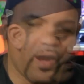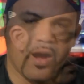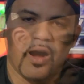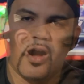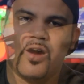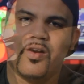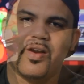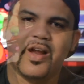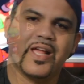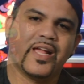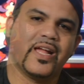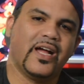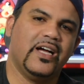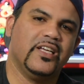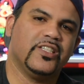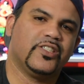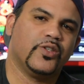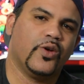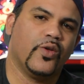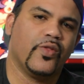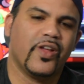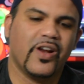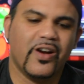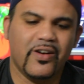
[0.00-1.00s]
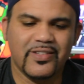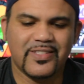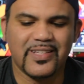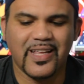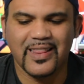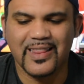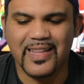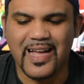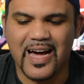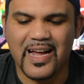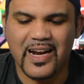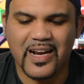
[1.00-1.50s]
All right, guys, so there is a
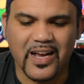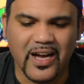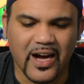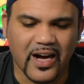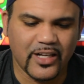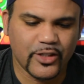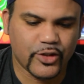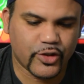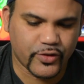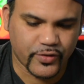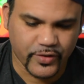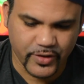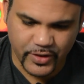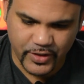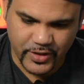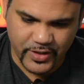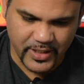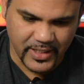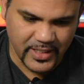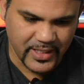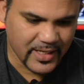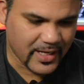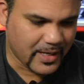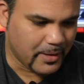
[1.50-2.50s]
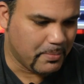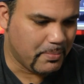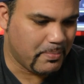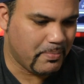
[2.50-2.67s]
lot of controversy